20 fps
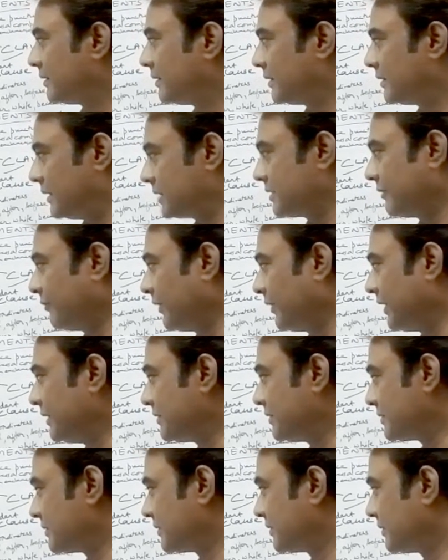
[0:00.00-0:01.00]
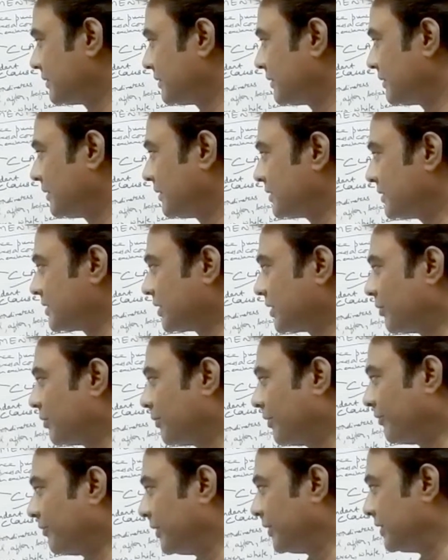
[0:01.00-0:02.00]
It's a phrase, it's a group
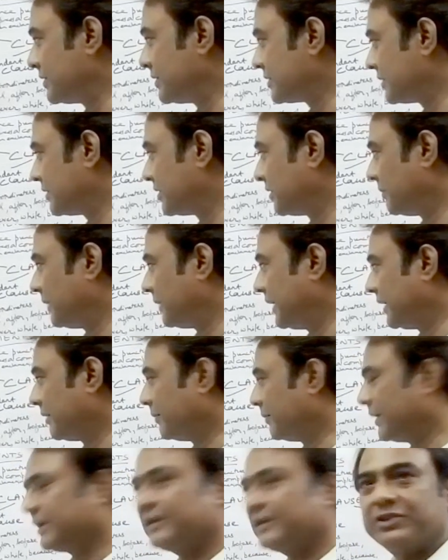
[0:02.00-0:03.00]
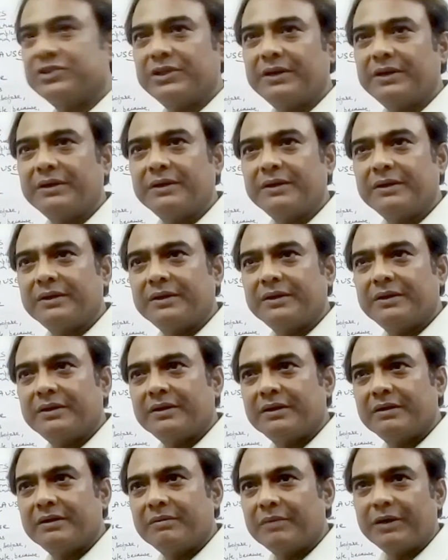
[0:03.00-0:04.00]
of words, the black metal chair,
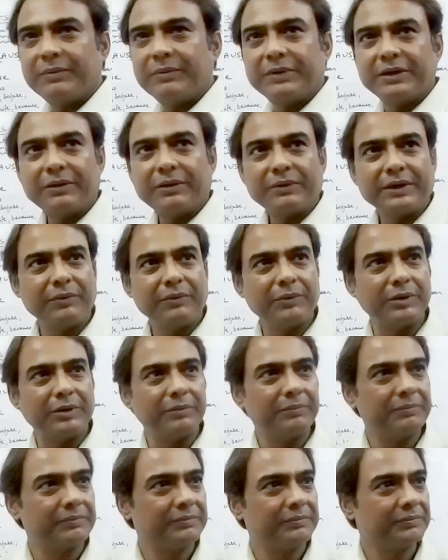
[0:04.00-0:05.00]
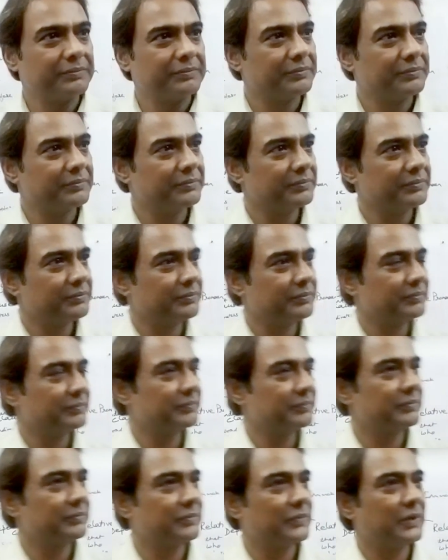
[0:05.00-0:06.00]
but without any verb.
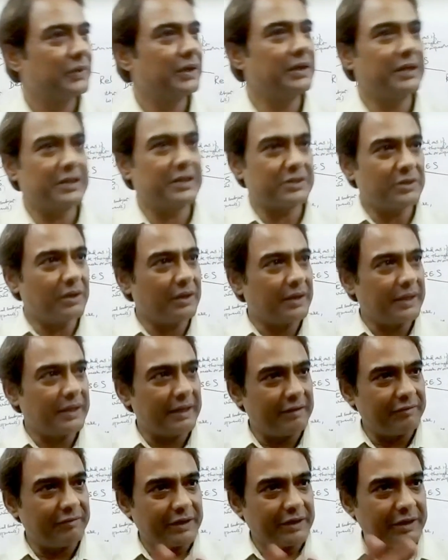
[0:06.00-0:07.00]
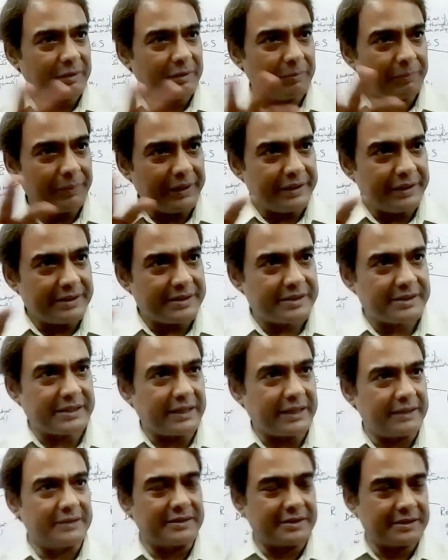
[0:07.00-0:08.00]
It does not have a complete
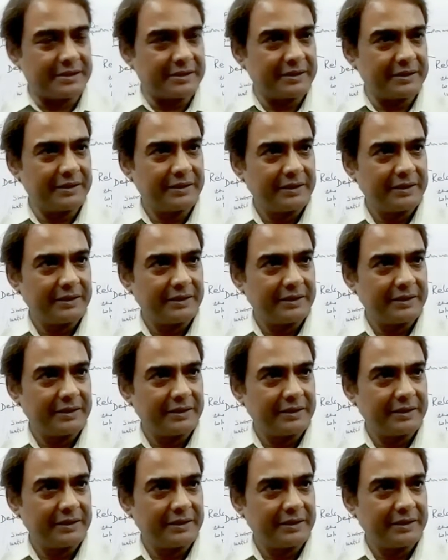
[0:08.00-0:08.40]
sense.